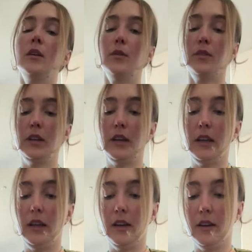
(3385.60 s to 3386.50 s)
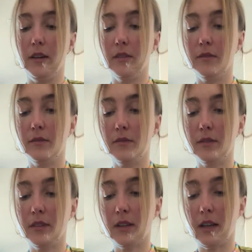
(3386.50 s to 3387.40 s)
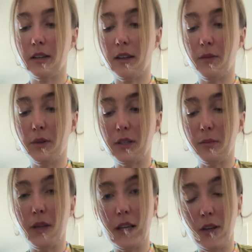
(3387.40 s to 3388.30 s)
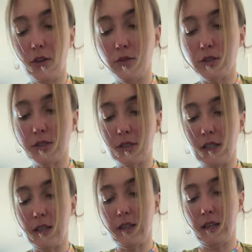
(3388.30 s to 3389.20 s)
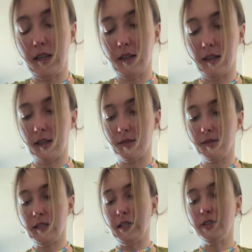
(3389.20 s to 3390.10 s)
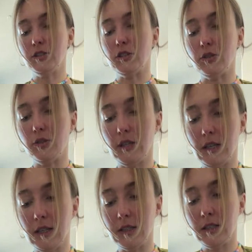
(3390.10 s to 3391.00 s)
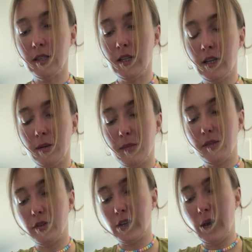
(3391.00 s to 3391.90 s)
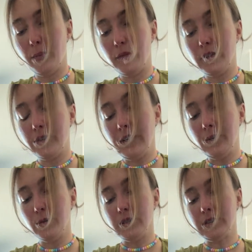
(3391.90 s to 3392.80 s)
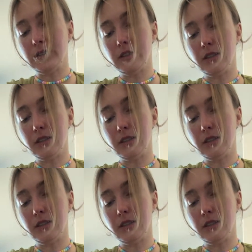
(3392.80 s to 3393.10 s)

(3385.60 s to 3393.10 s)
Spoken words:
when I got done with the Peking University, they like test you, and my vocabulary was